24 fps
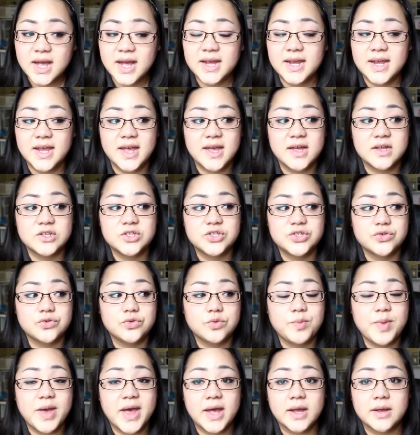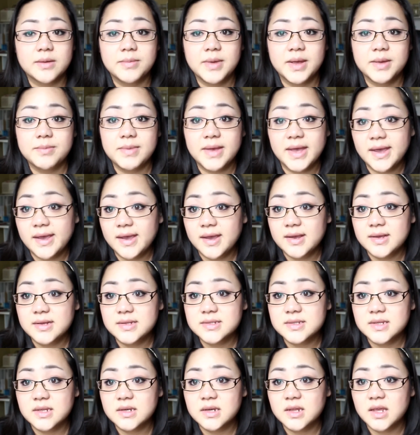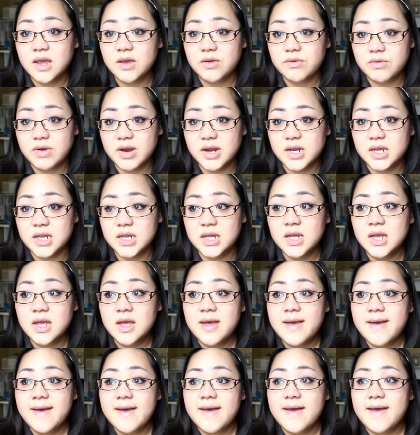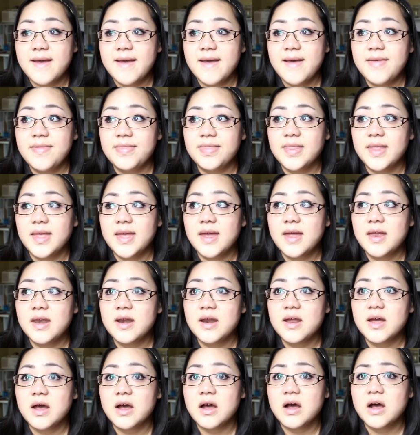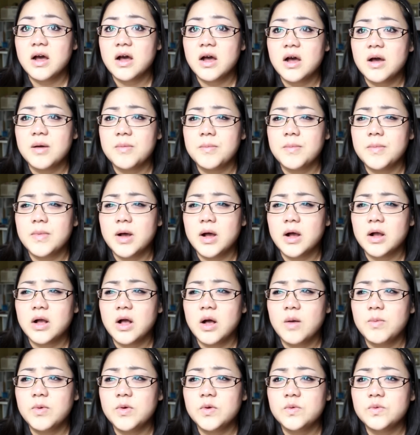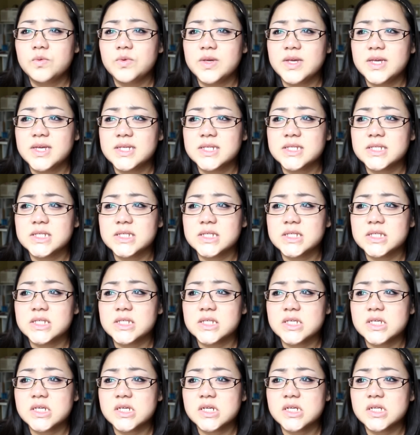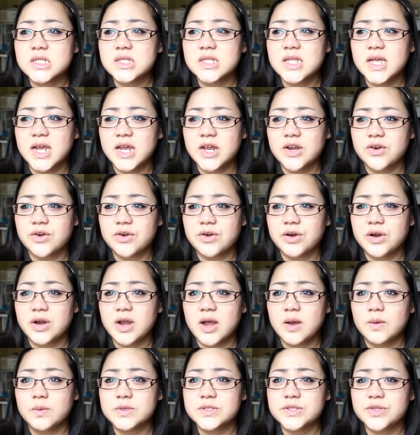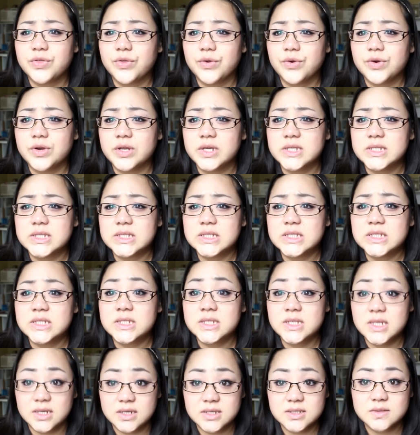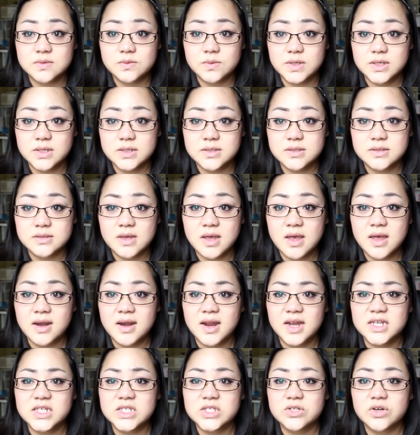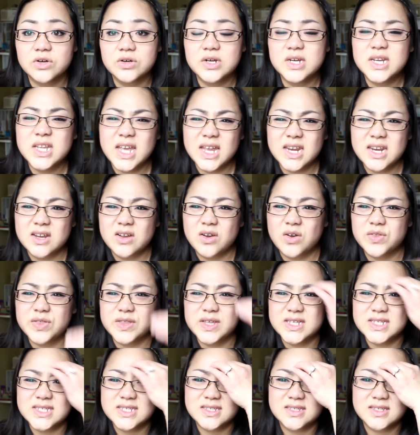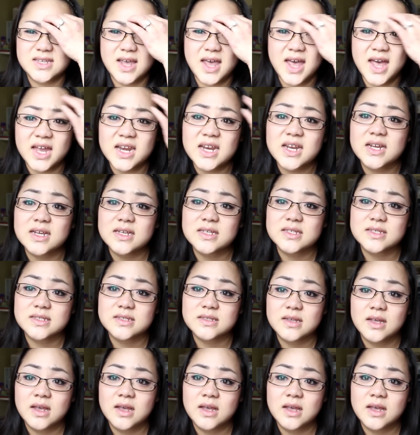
I had to pack my bags and get ready. And then a couple weeks later, I was 36 weeks, and I started getting all these headaches.